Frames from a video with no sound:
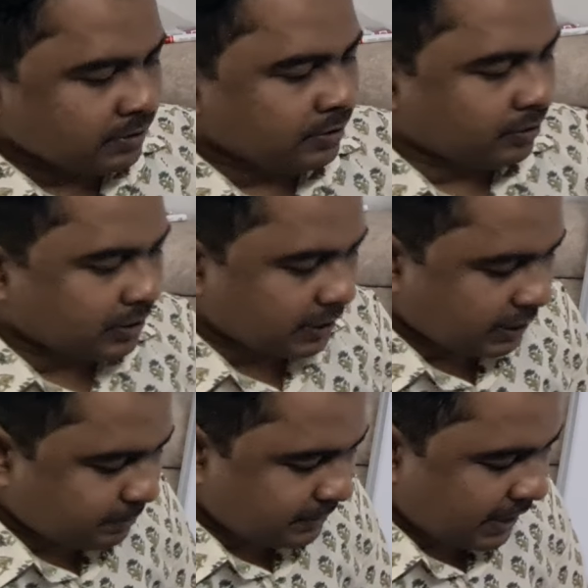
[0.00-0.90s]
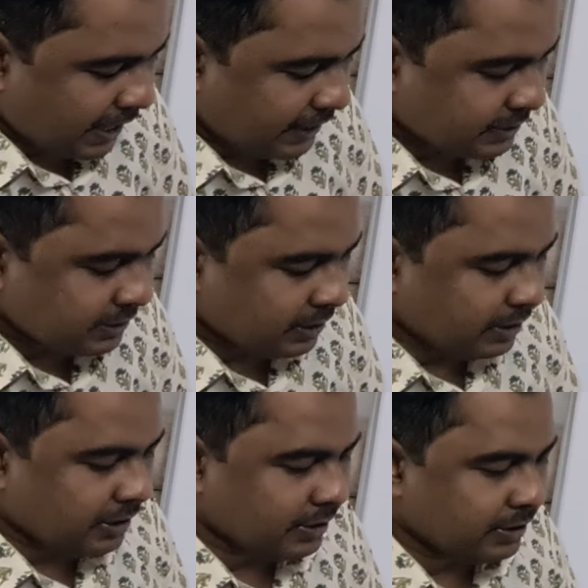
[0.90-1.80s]
Okay, let me add
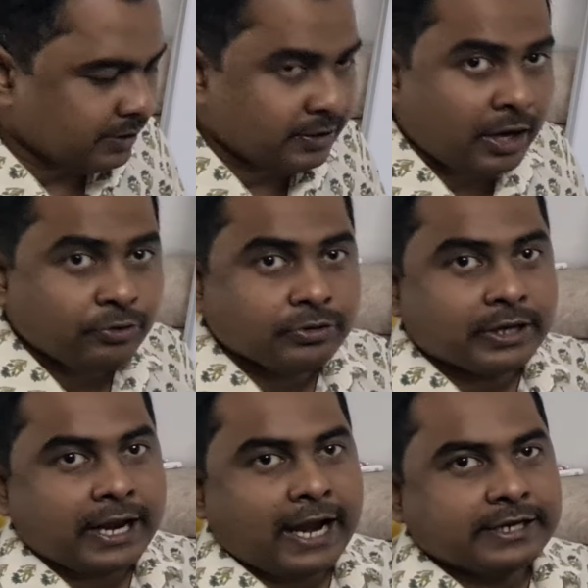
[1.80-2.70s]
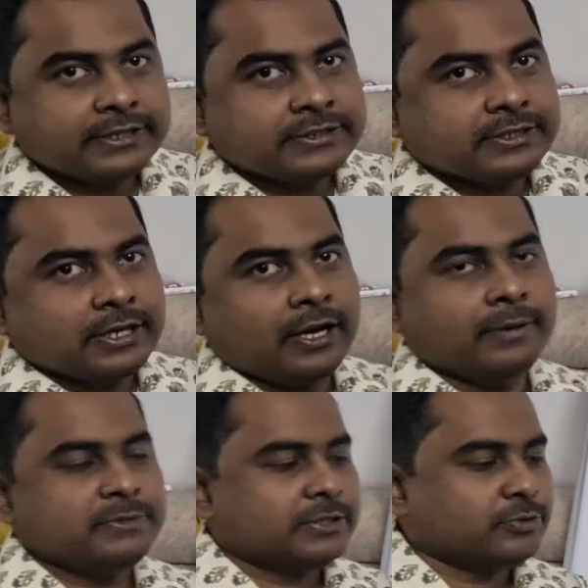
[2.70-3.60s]
how you can add it. I
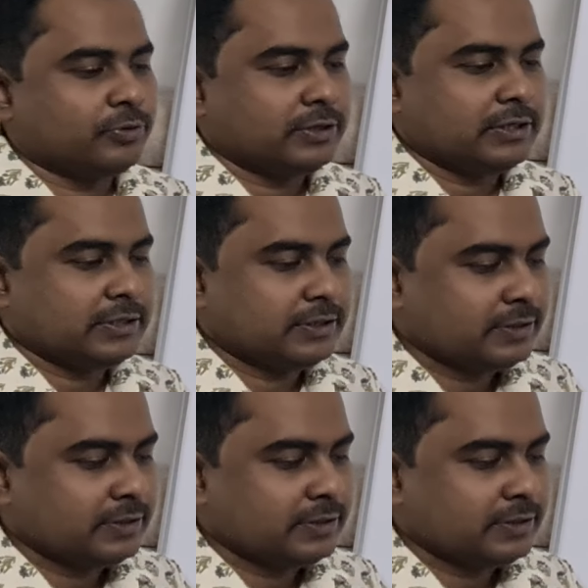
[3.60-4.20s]
am just showing it.